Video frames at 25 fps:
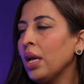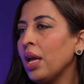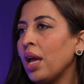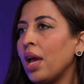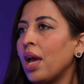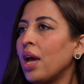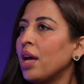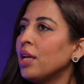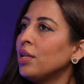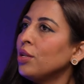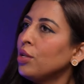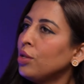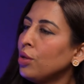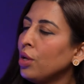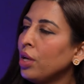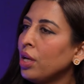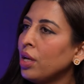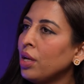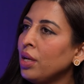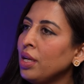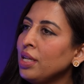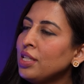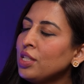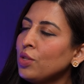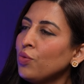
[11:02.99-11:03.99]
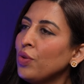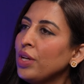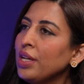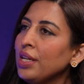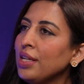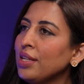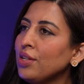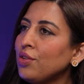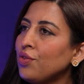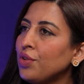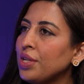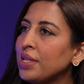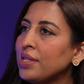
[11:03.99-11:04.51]
And it's very
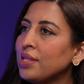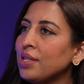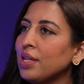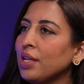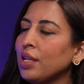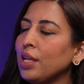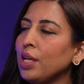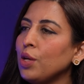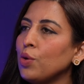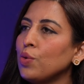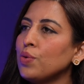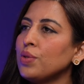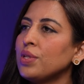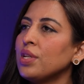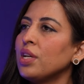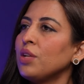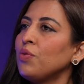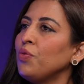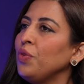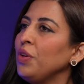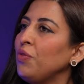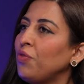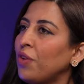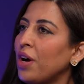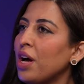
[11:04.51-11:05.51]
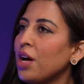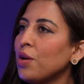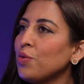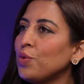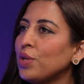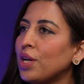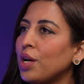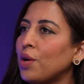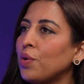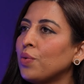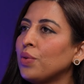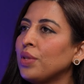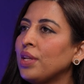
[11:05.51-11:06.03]
interesting news that we found
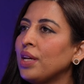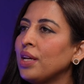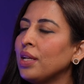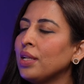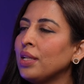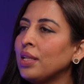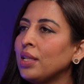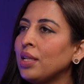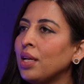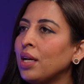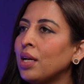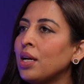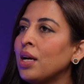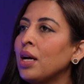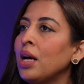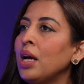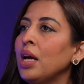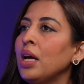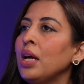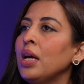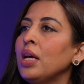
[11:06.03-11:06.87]
out that